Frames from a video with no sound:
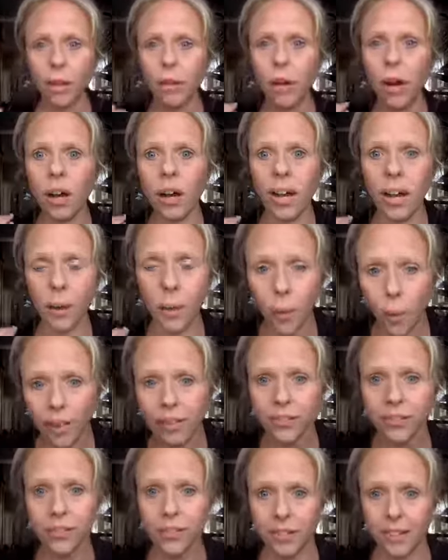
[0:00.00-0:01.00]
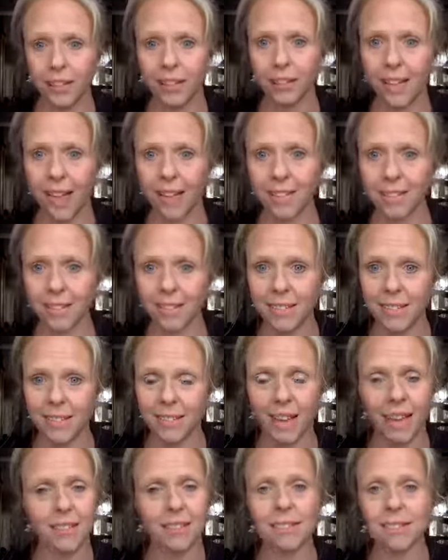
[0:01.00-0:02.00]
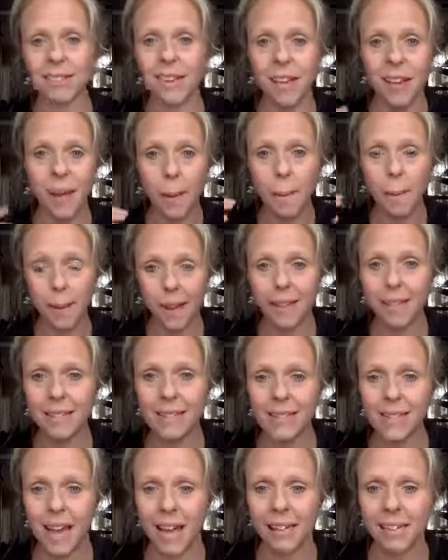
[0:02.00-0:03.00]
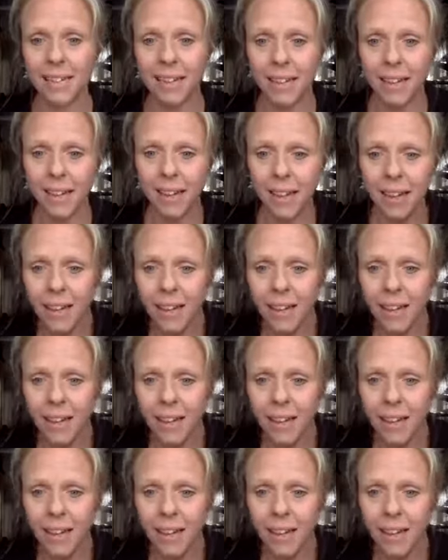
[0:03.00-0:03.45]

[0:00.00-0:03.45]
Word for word: who are questioning that that mindset.